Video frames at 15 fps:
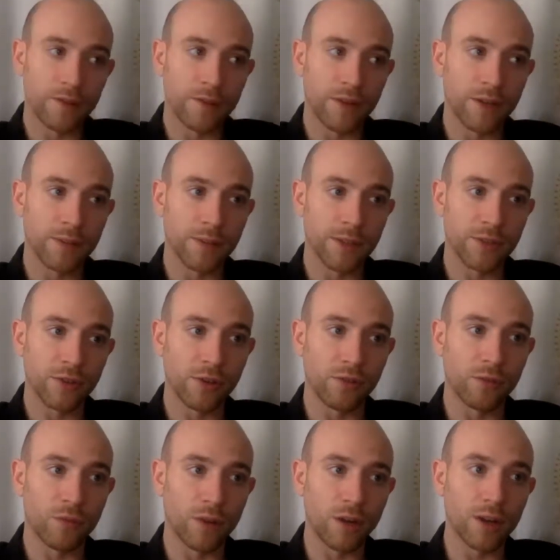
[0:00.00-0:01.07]
find
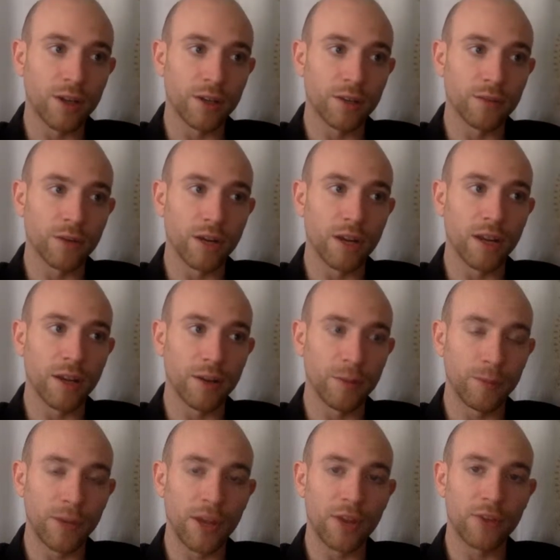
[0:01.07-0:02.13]
myself walking when I
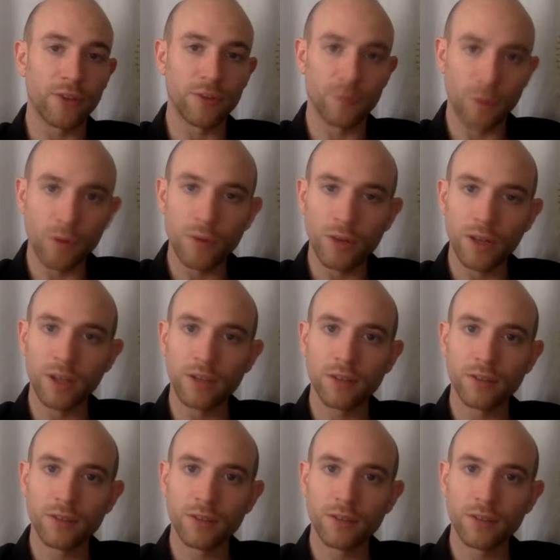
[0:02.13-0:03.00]
am not smoking.